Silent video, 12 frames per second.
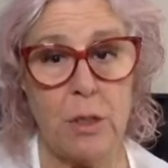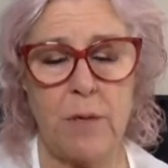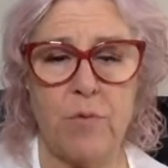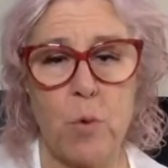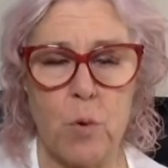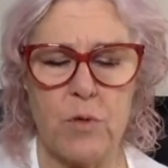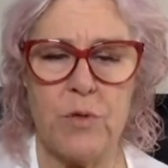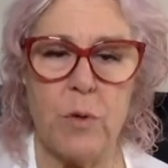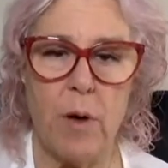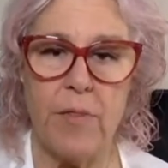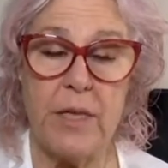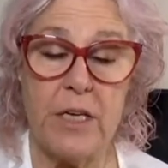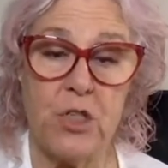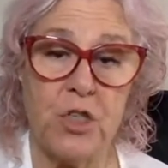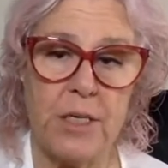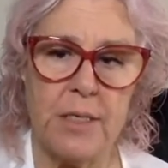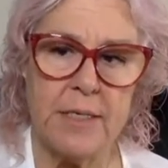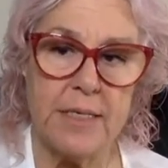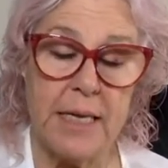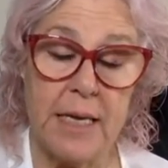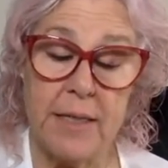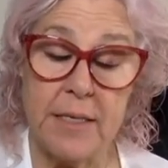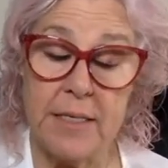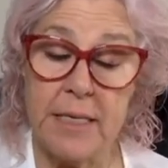And of course, they're on the sea,
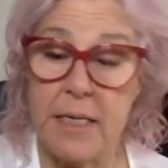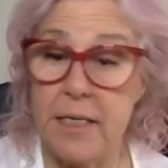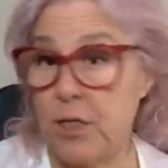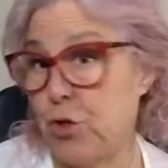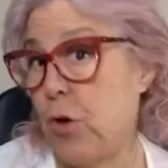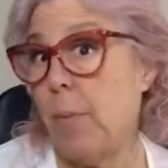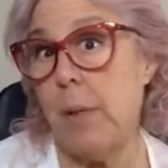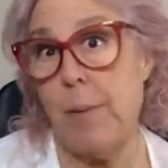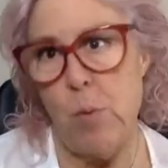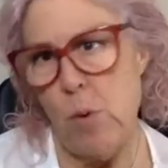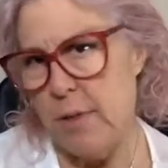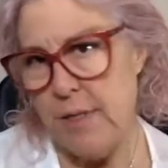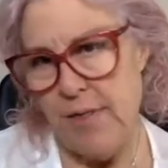and the sea is extremely important.